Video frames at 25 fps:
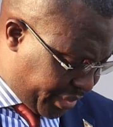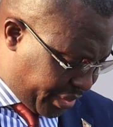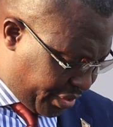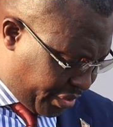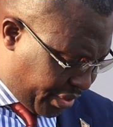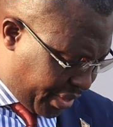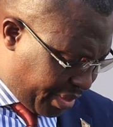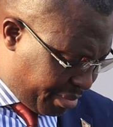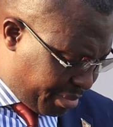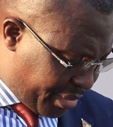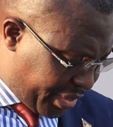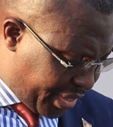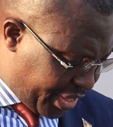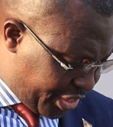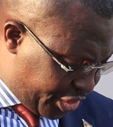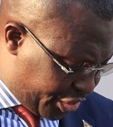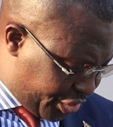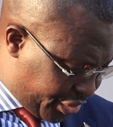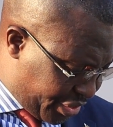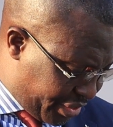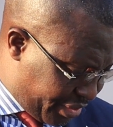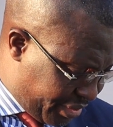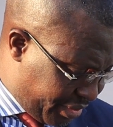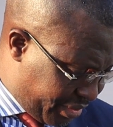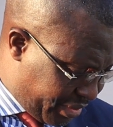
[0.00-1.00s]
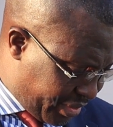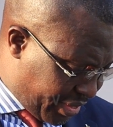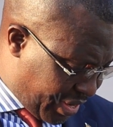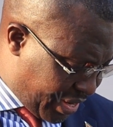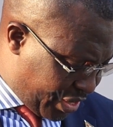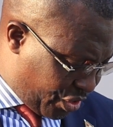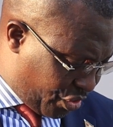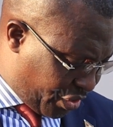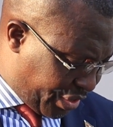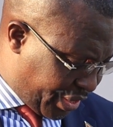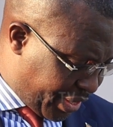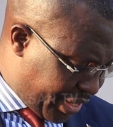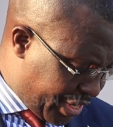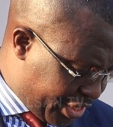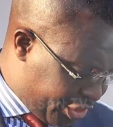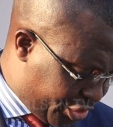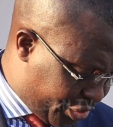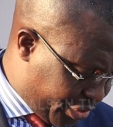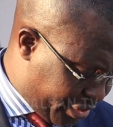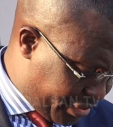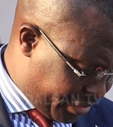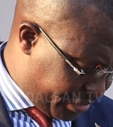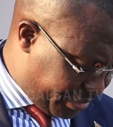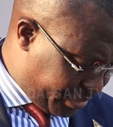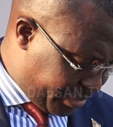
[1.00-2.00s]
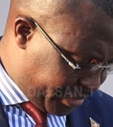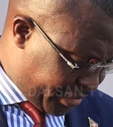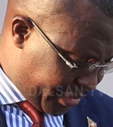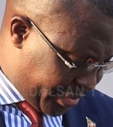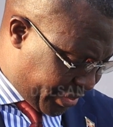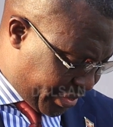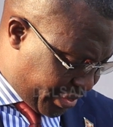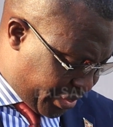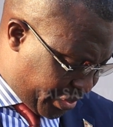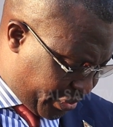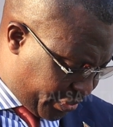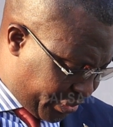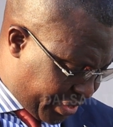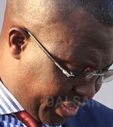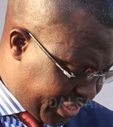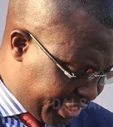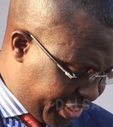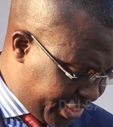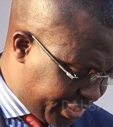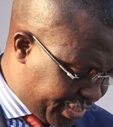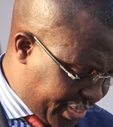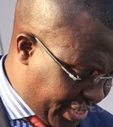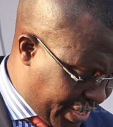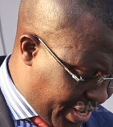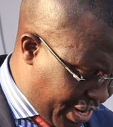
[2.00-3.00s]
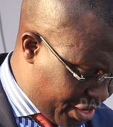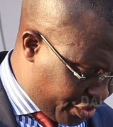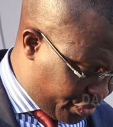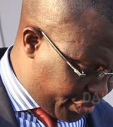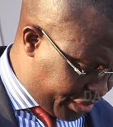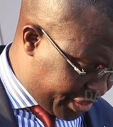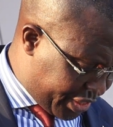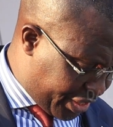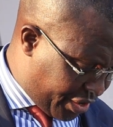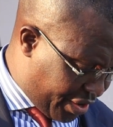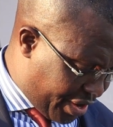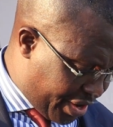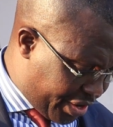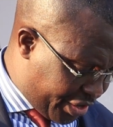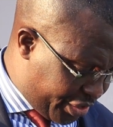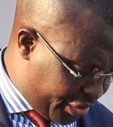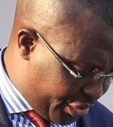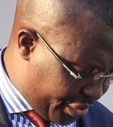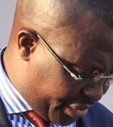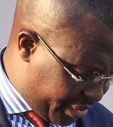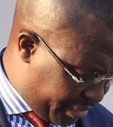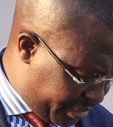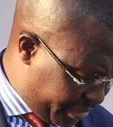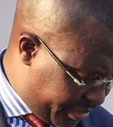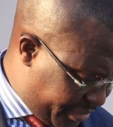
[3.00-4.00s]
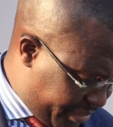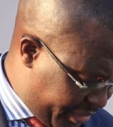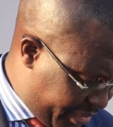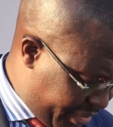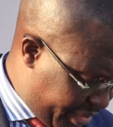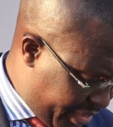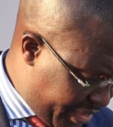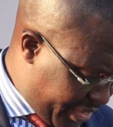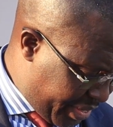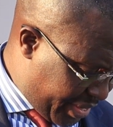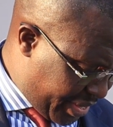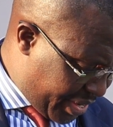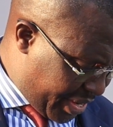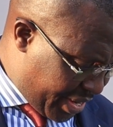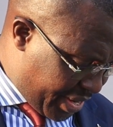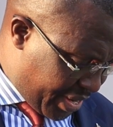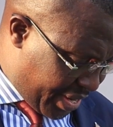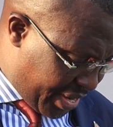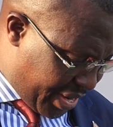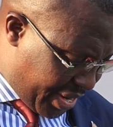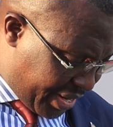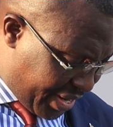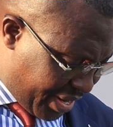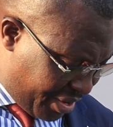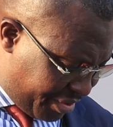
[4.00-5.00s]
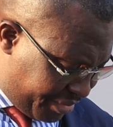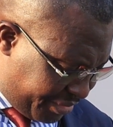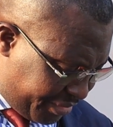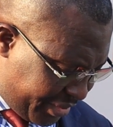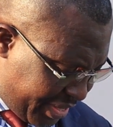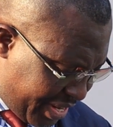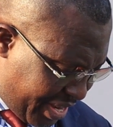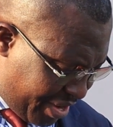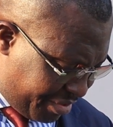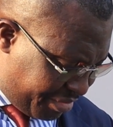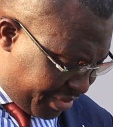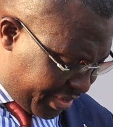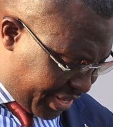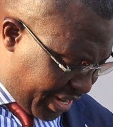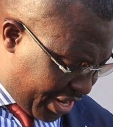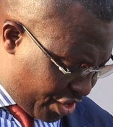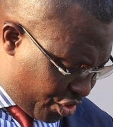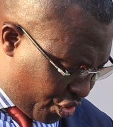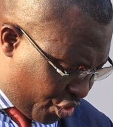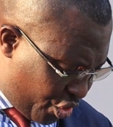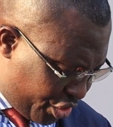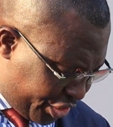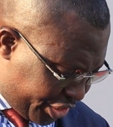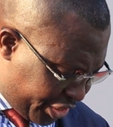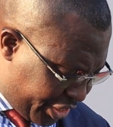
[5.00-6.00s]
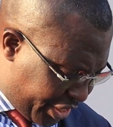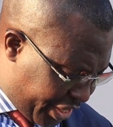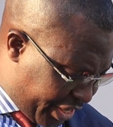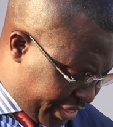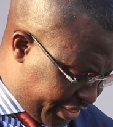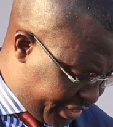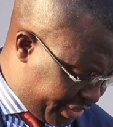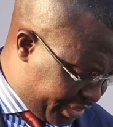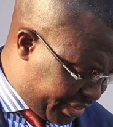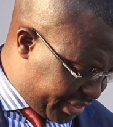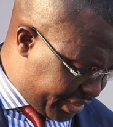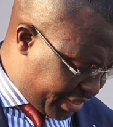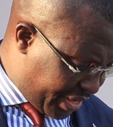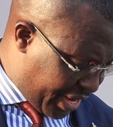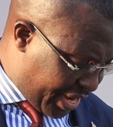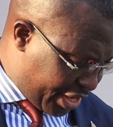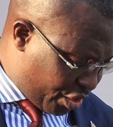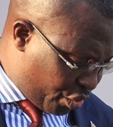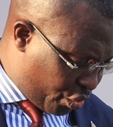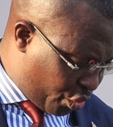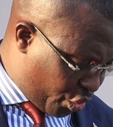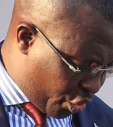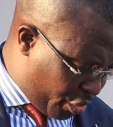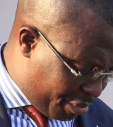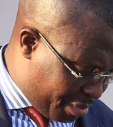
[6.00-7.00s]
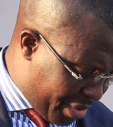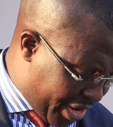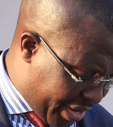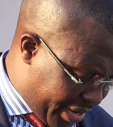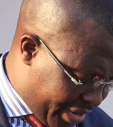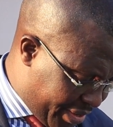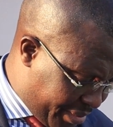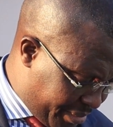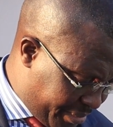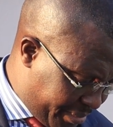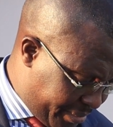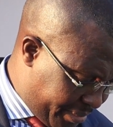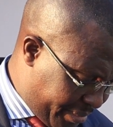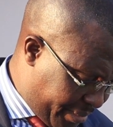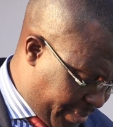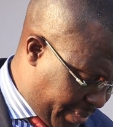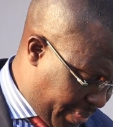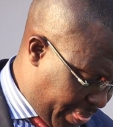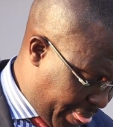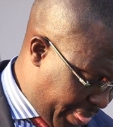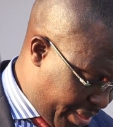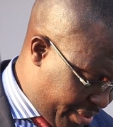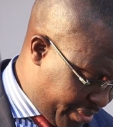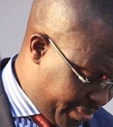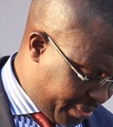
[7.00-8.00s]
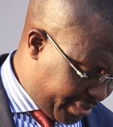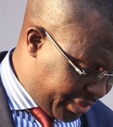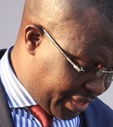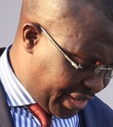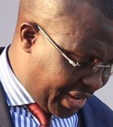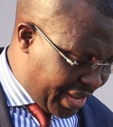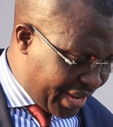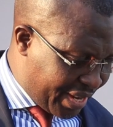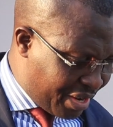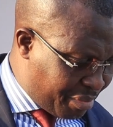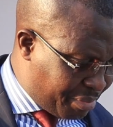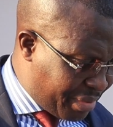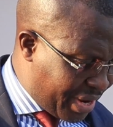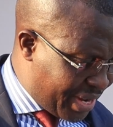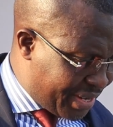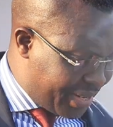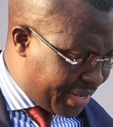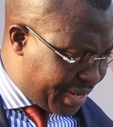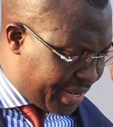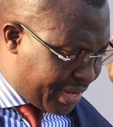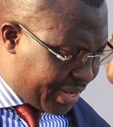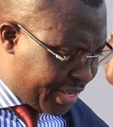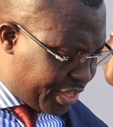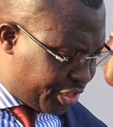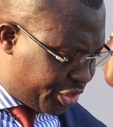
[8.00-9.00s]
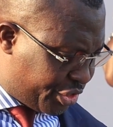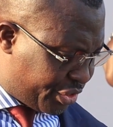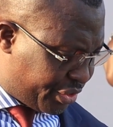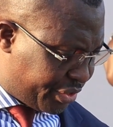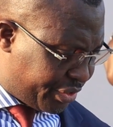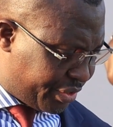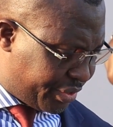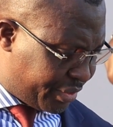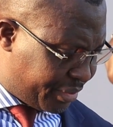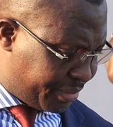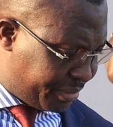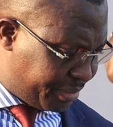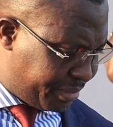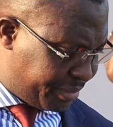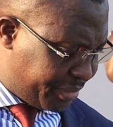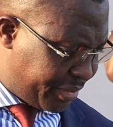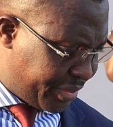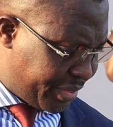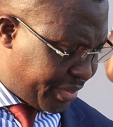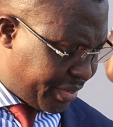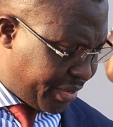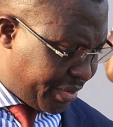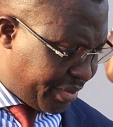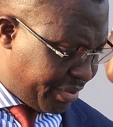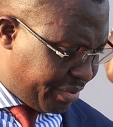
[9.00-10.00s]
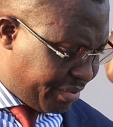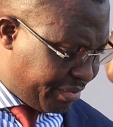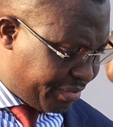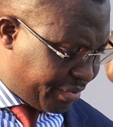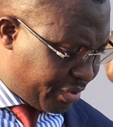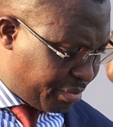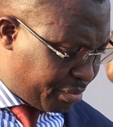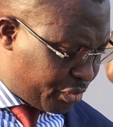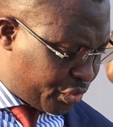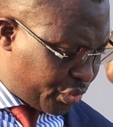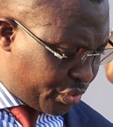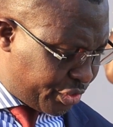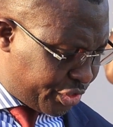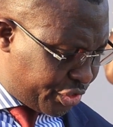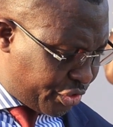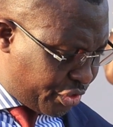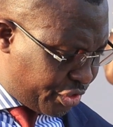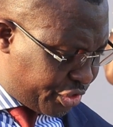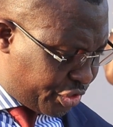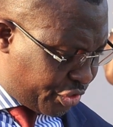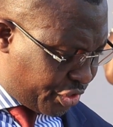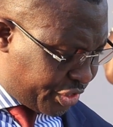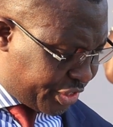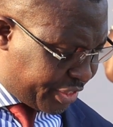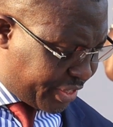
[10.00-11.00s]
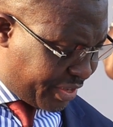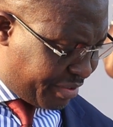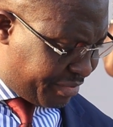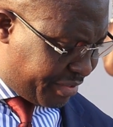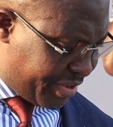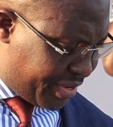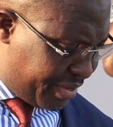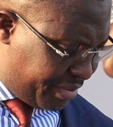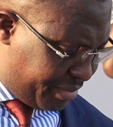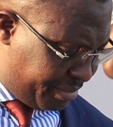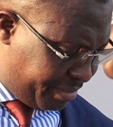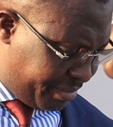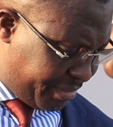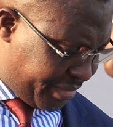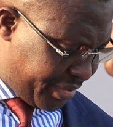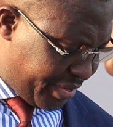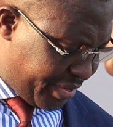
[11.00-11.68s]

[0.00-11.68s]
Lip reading: collaboration, and coordination with the sister countries in our region, and the African continent, and globally with like-minded nations. From 2007,